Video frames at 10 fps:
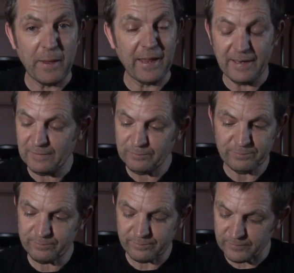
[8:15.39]
Pain
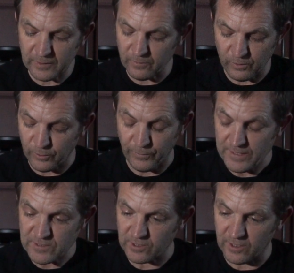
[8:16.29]

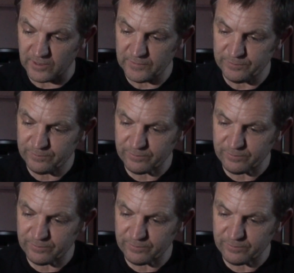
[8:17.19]
great song.